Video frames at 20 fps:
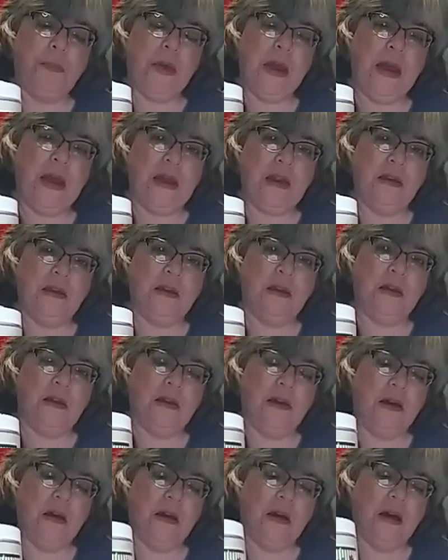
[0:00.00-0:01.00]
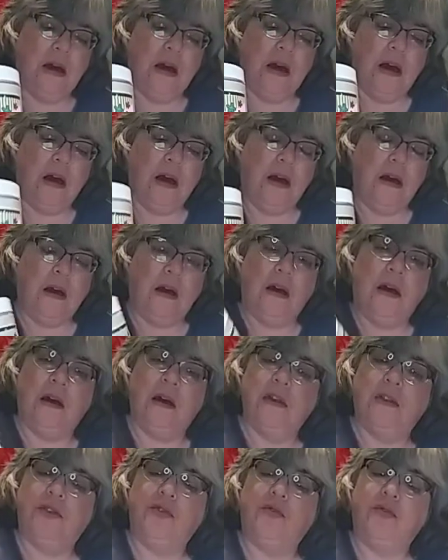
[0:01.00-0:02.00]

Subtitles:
paint. It's